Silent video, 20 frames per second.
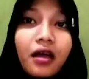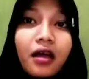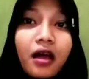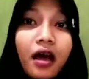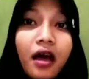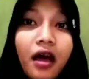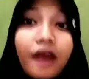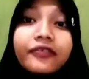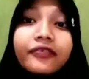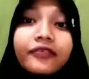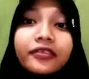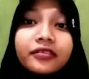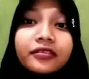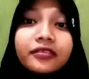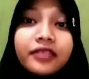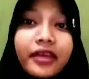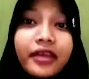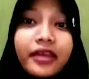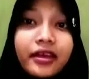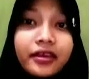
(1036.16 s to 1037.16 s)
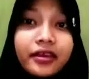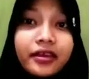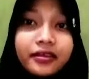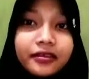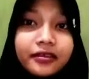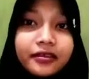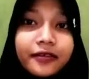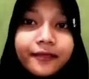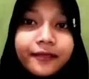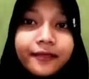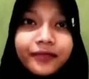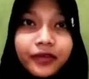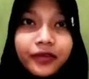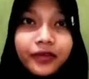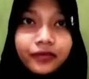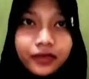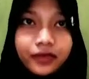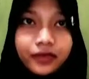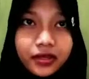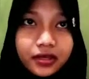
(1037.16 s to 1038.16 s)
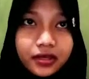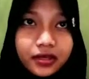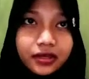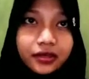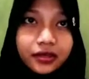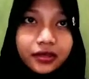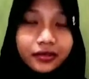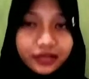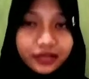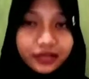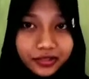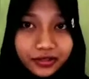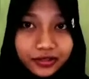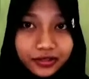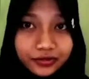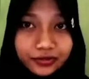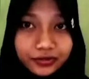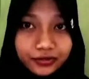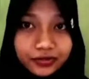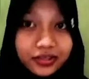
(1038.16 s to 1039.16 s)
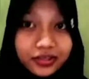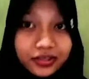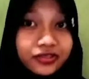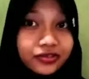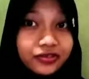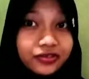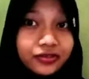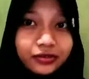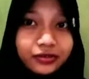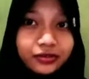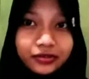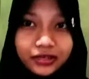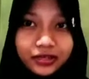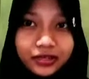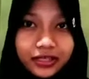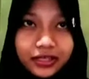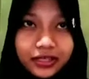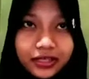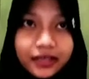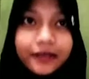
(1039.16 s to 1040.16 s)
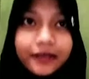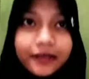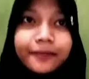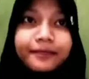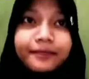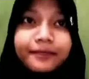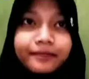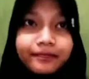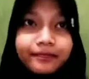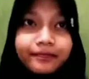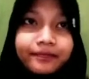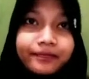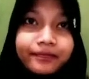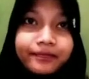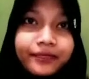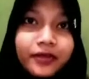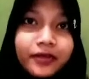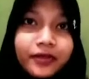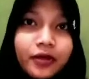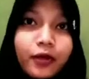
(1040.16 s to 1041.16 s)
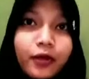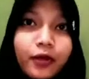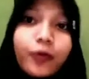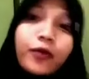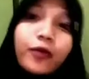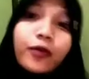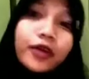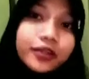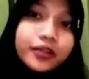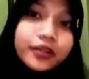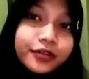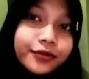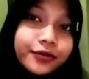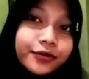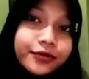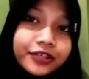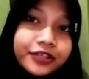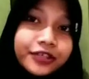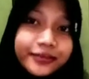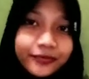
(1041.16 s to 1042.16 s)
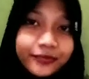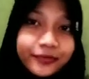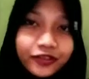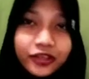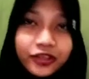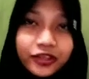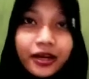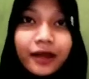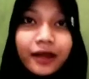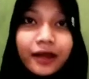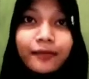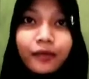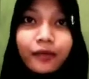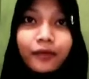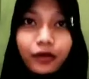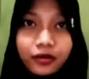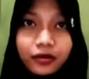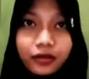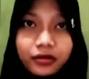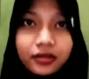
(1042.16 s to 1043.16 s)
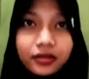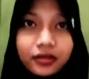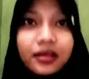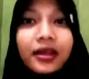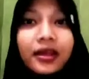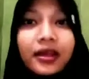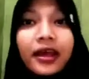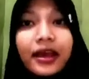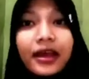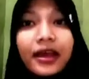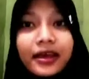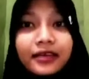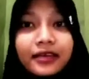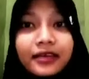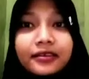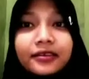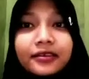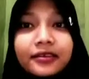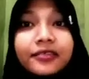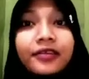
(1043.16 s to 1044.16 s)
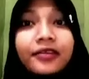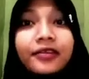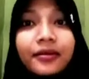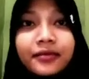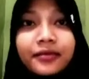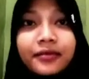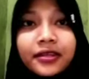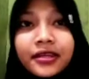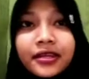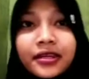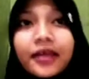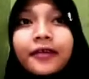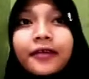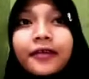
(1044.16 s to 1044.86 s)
After that, we continued the journey. We went to Ciputra Mall and Gramedia.